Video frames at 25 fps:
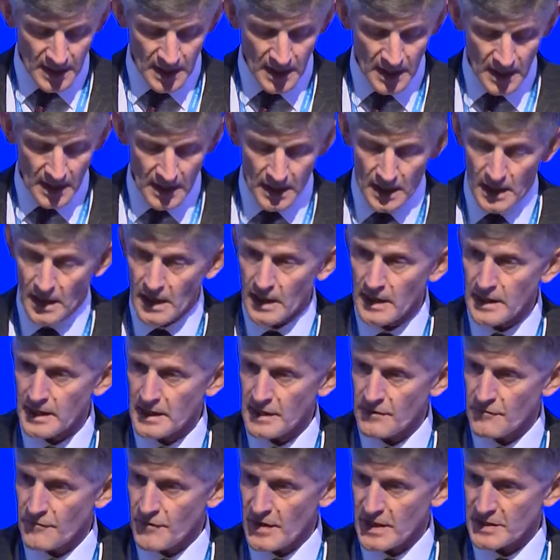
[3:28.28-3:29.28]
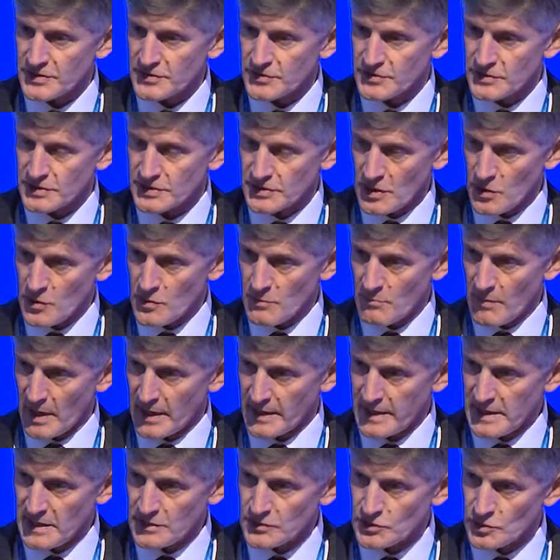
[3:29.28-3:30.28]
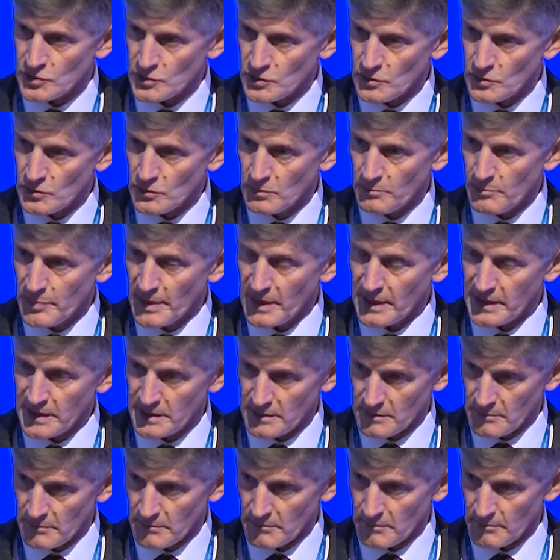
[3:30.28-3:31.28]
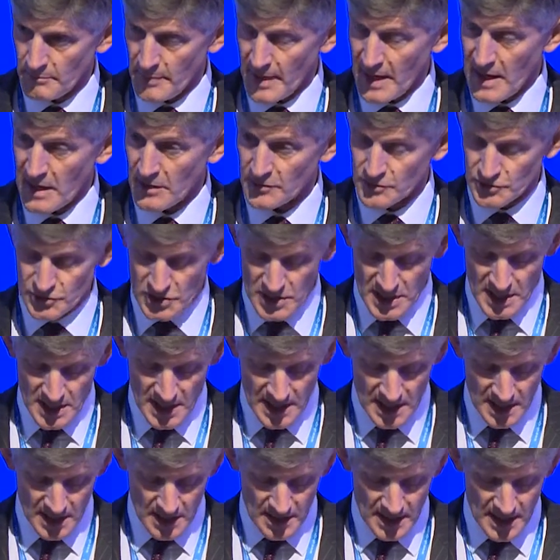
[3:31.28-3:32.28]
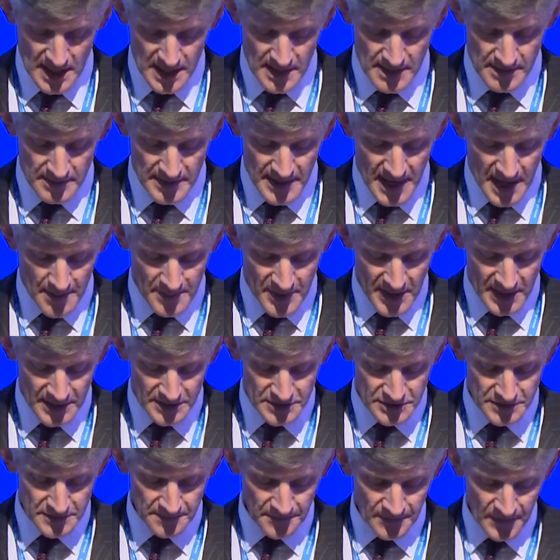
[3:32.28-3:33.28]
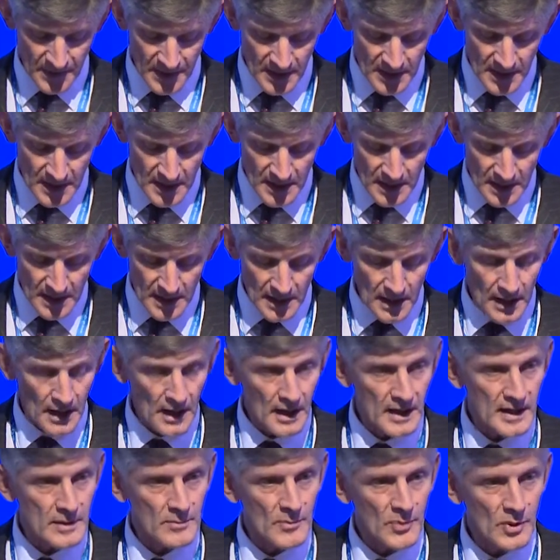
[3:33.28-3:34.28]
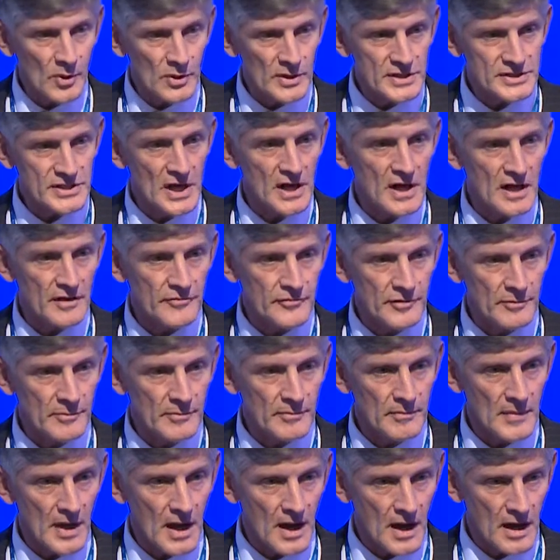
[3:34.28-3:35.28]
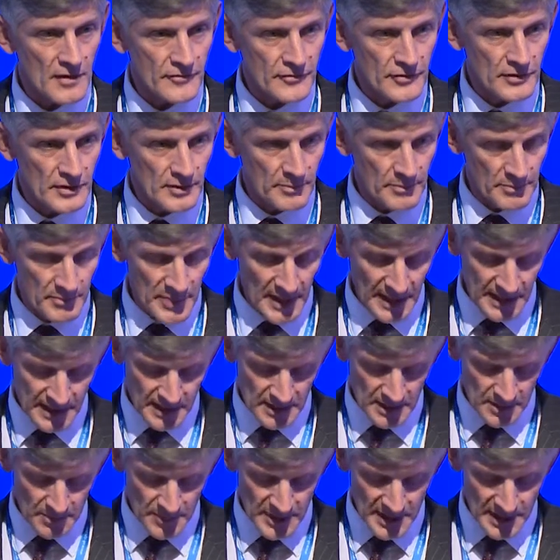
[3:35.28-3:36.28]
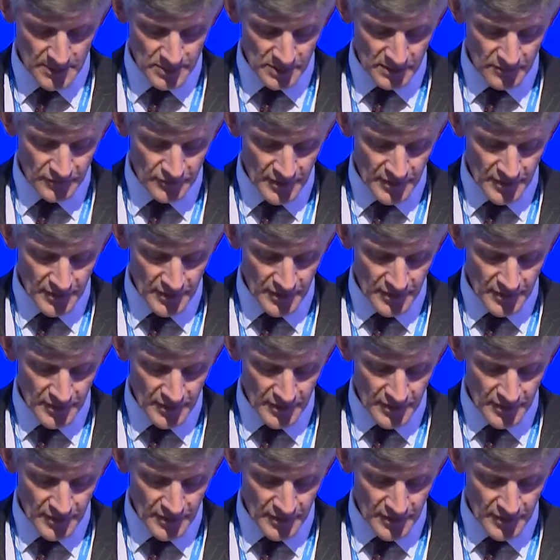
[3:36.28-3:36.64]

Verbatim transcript: Uh, it invests its own money, 2 billion pounds a year in capex, uh, employs half a, half a billion people,